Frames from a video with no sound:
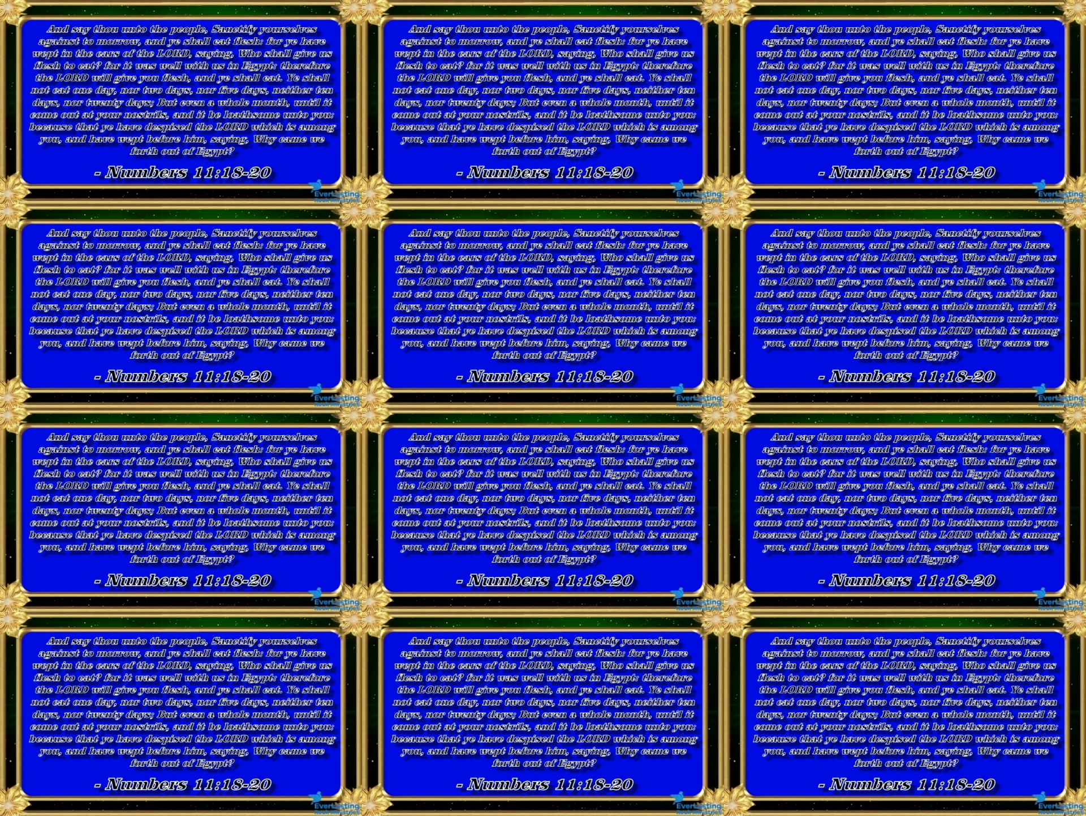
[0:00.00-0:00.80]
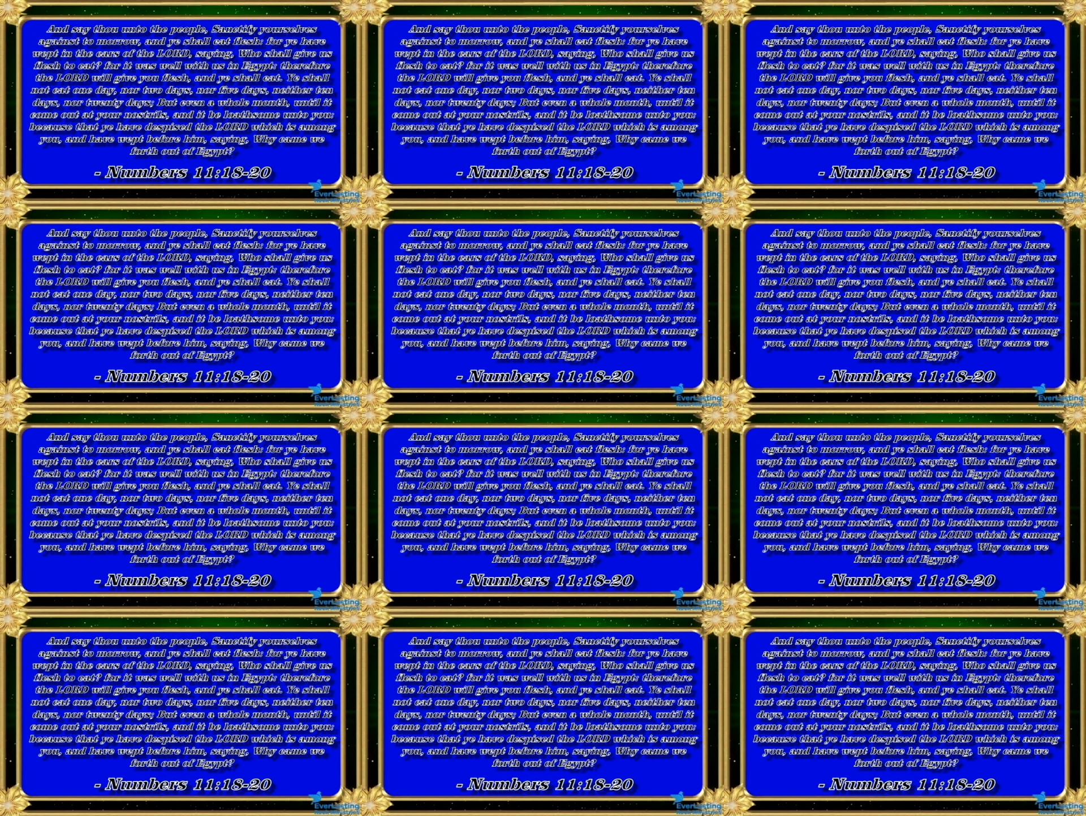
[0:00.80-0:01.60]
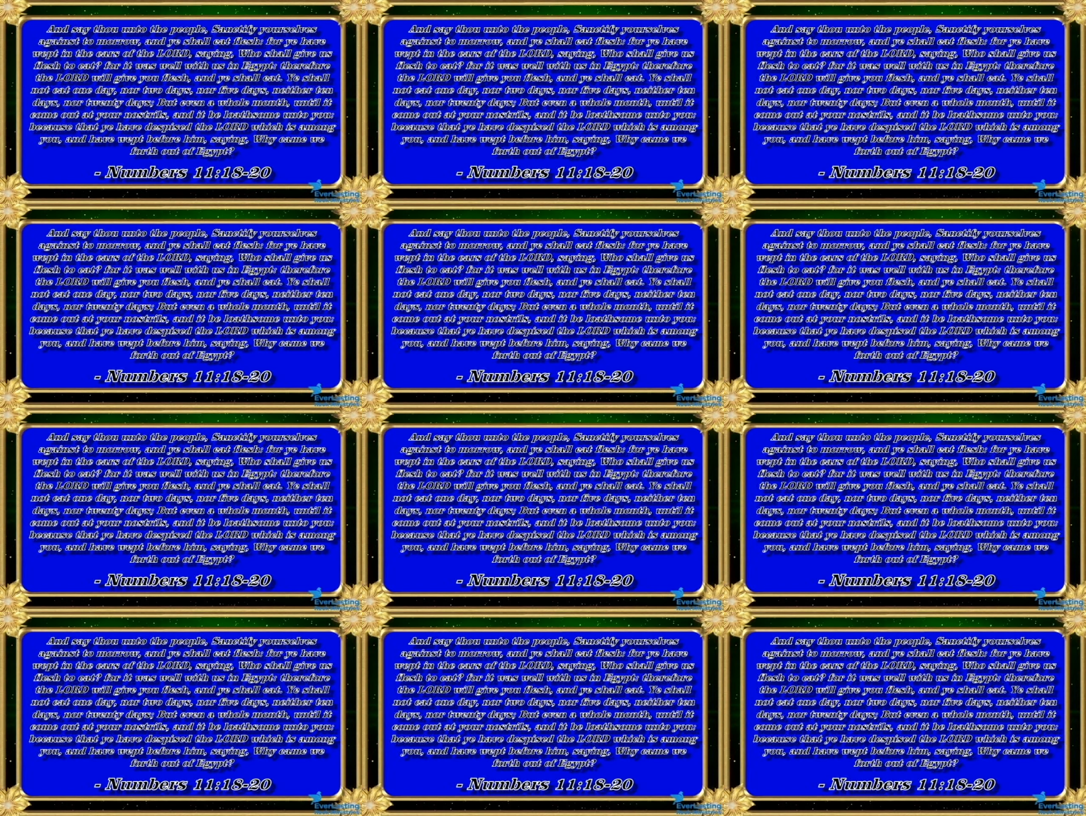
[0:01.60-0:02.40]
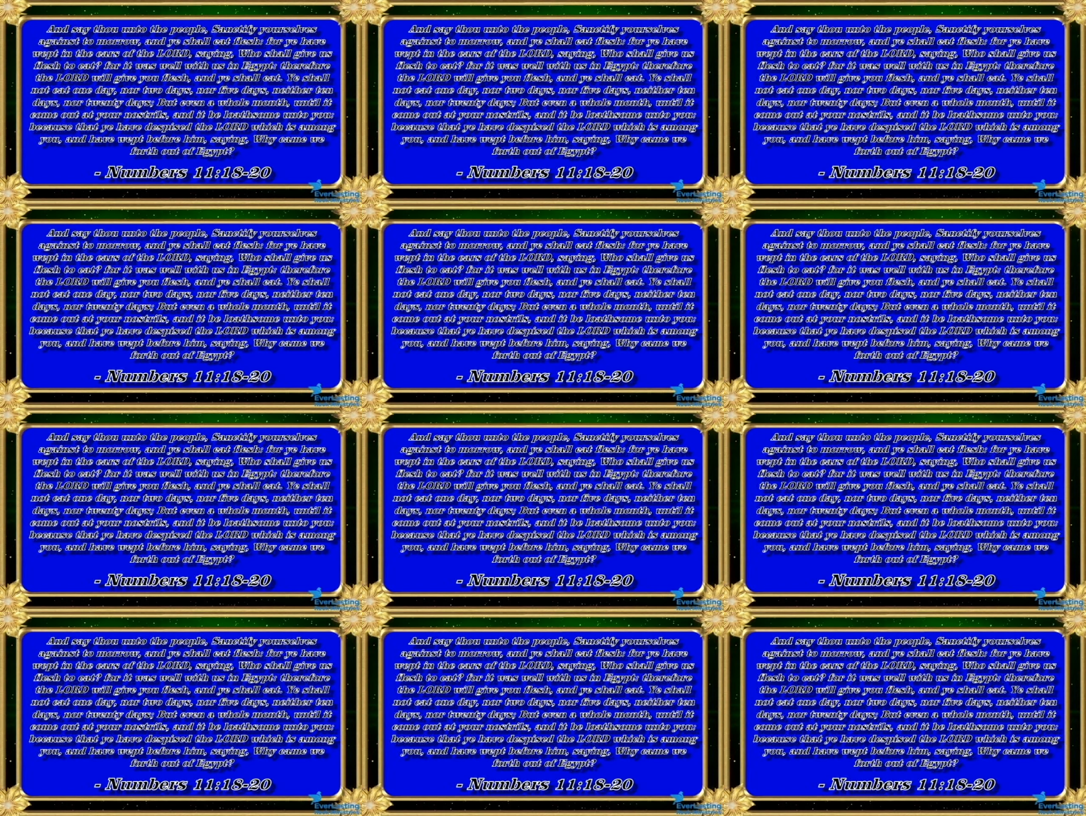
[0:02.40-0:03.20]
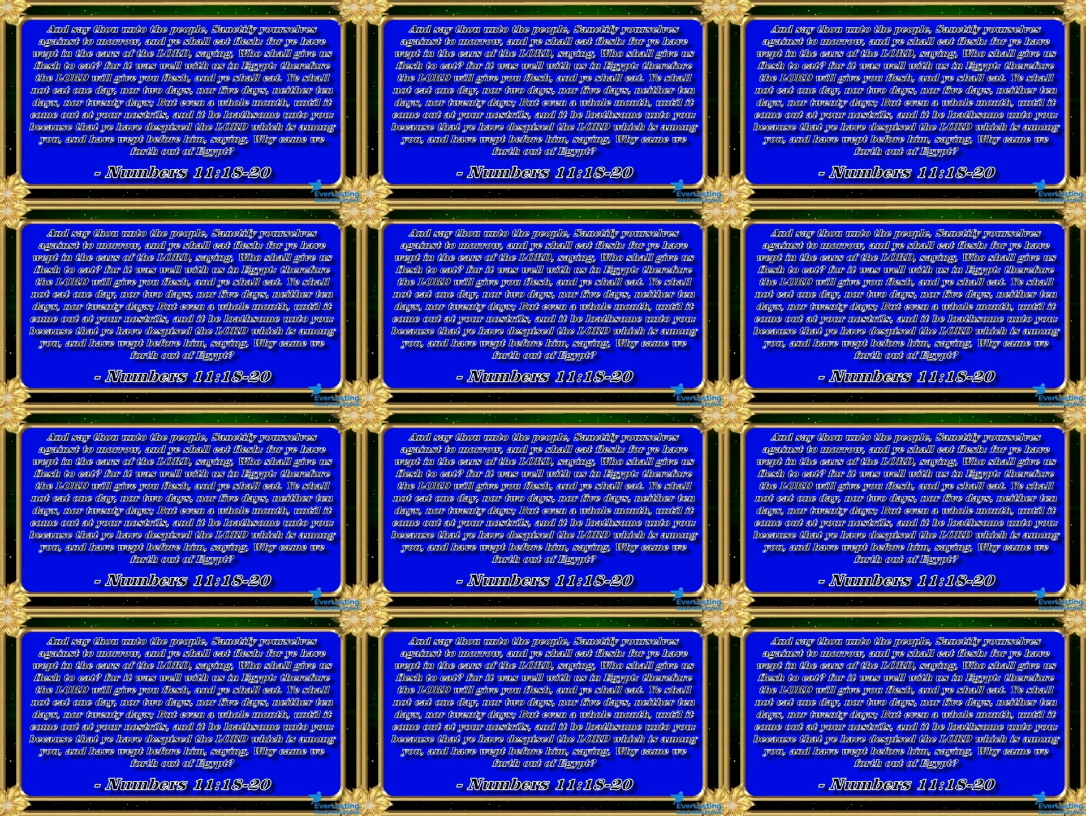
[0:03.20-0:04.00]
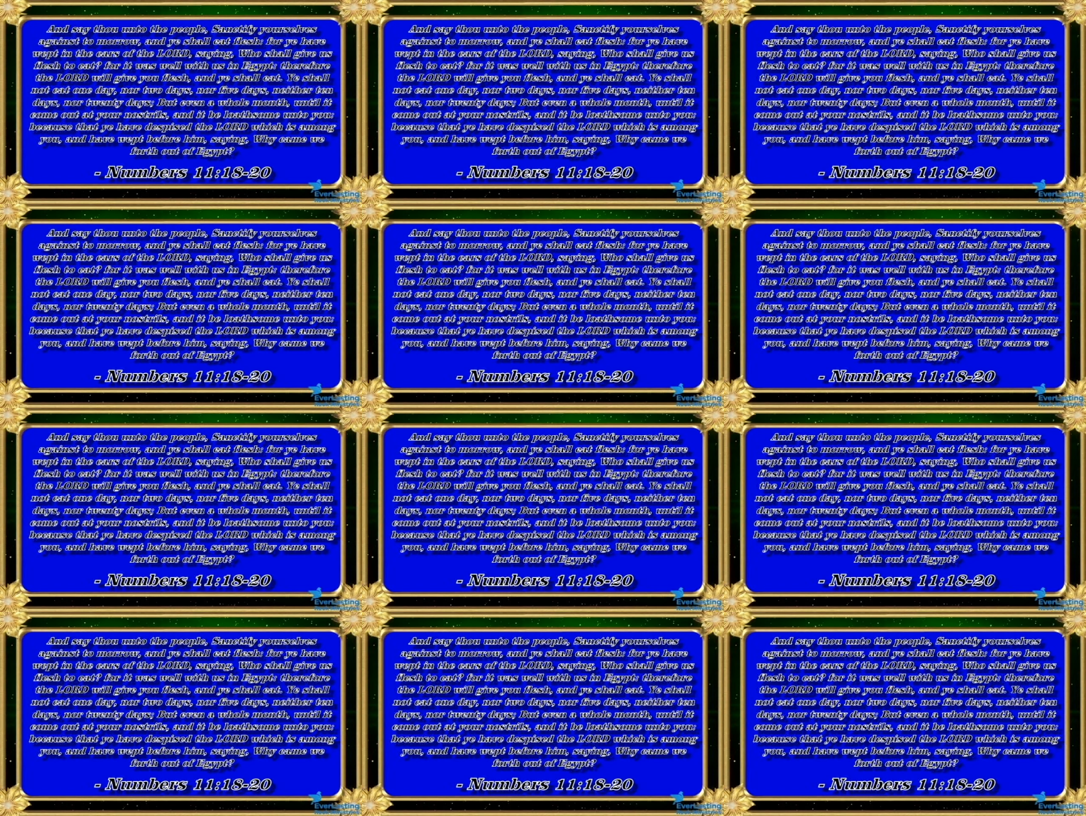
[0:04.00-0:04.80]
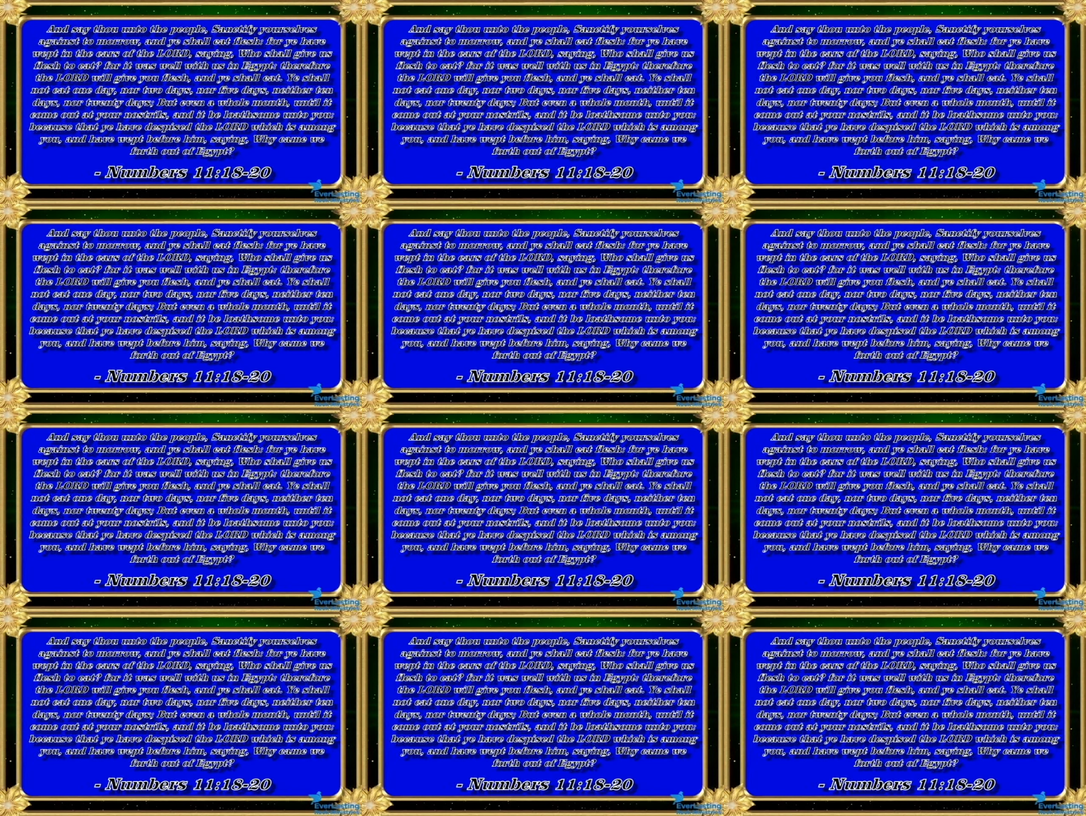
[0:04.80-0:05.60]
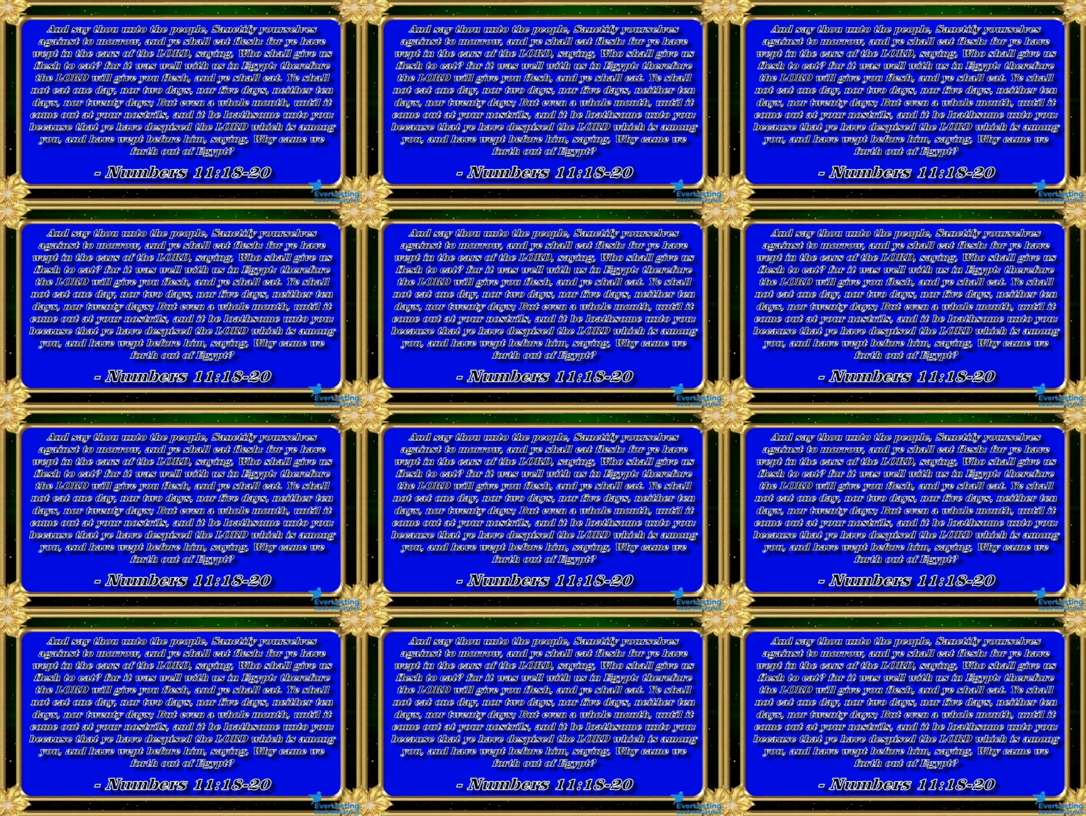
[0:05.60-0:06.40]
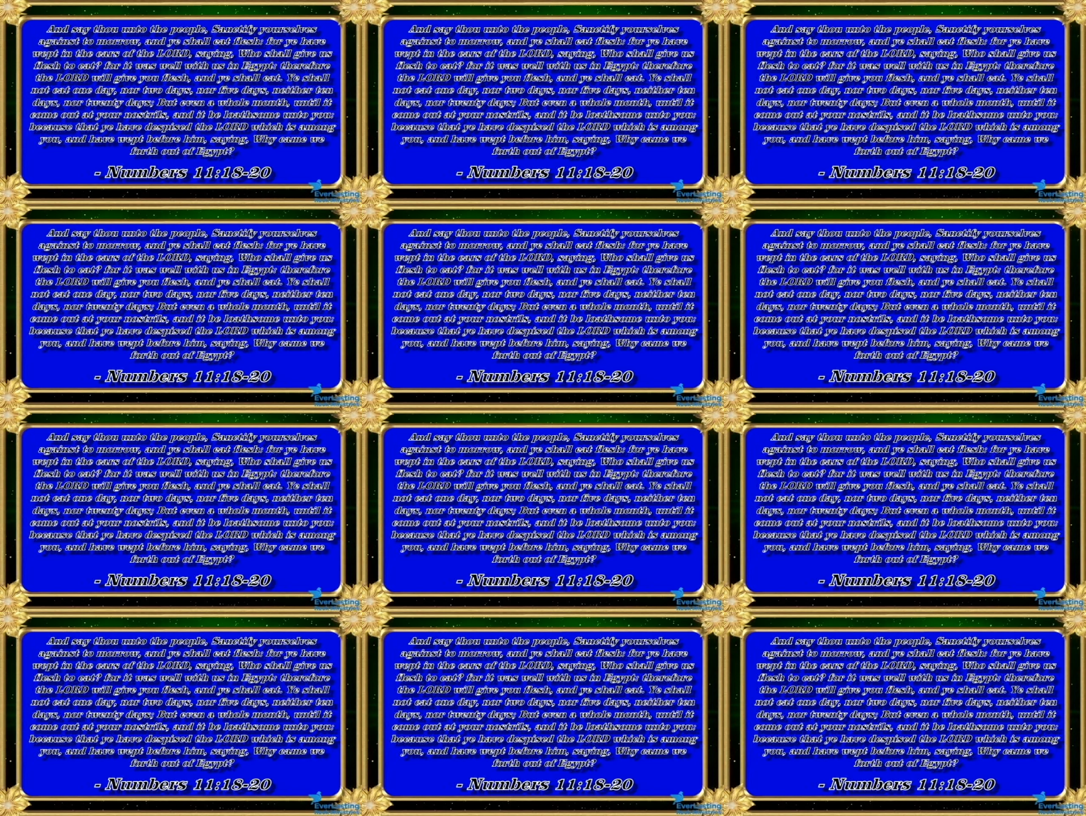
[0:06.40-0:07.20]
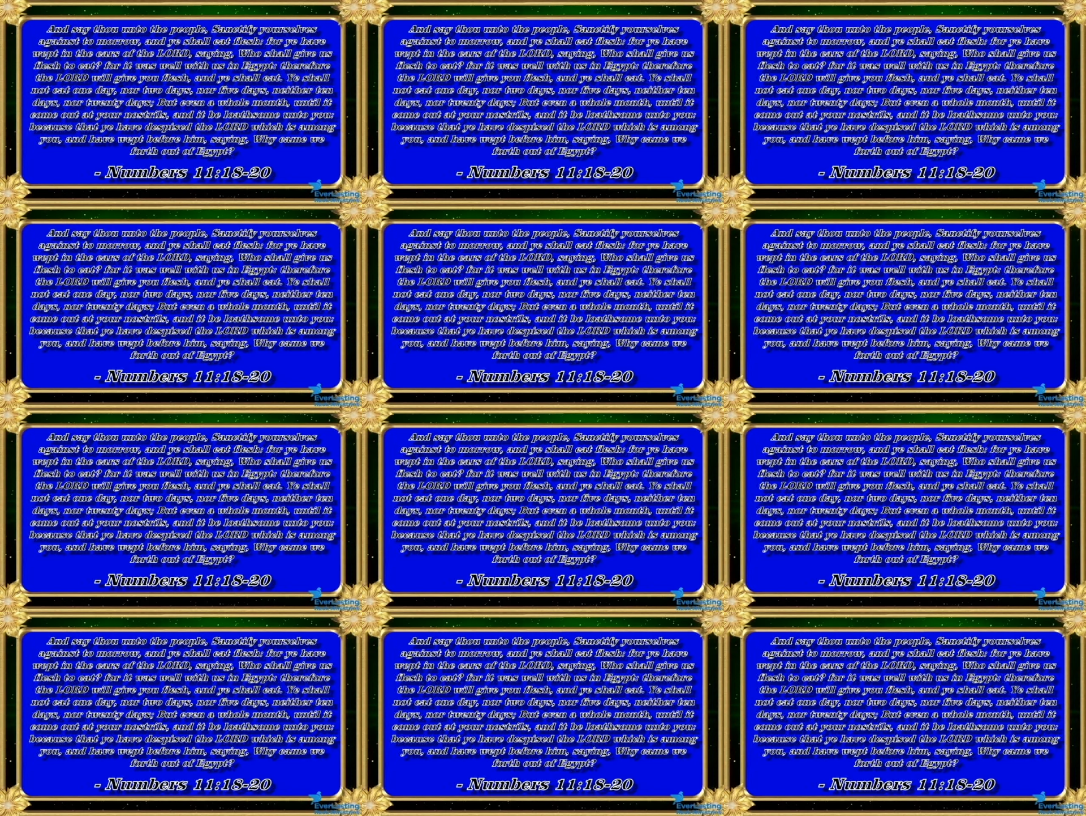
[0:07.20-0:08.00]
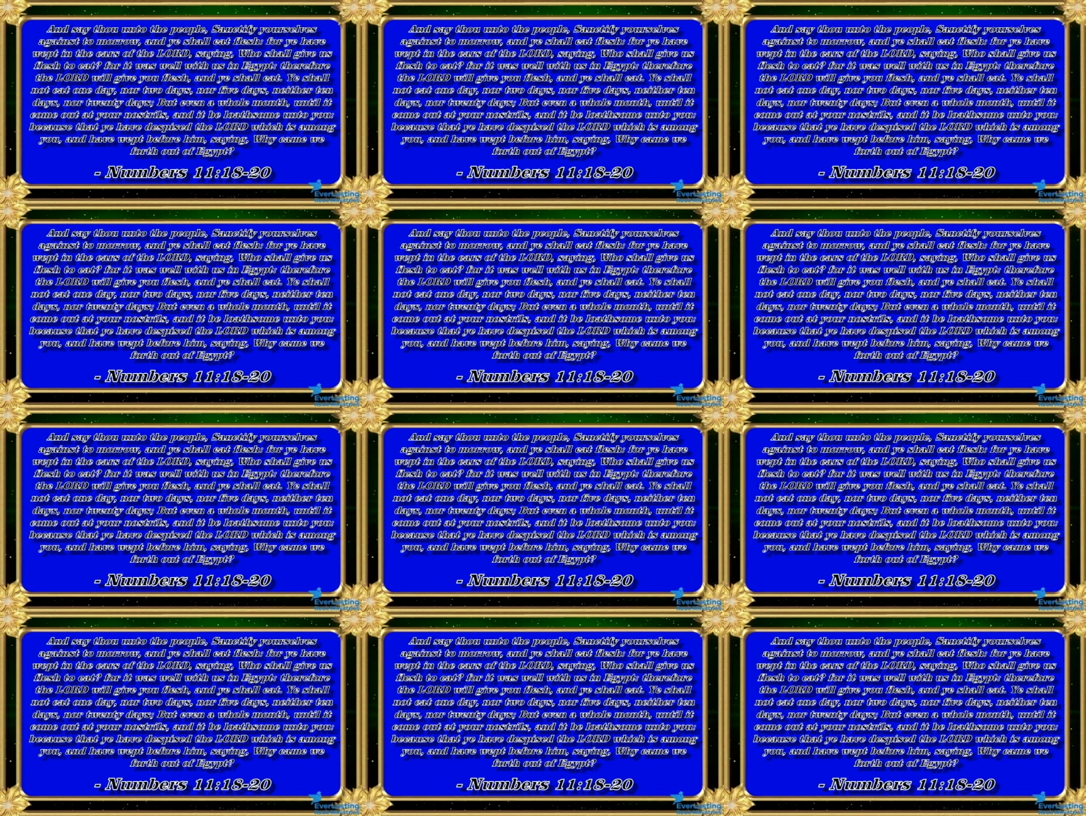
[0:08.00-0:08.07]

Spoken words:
(no speaker visible)